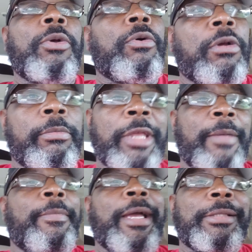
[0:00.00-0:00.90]
or
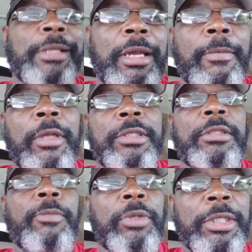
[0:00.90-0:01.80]
at my time,
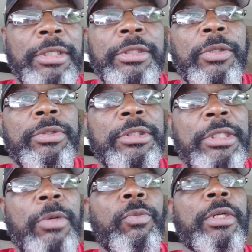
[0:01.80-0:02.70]
since I'm on the East Coast,
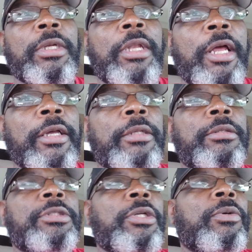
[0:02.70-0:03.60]
it's at 1 o'clock.
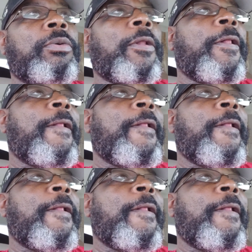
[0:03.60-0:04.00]
So,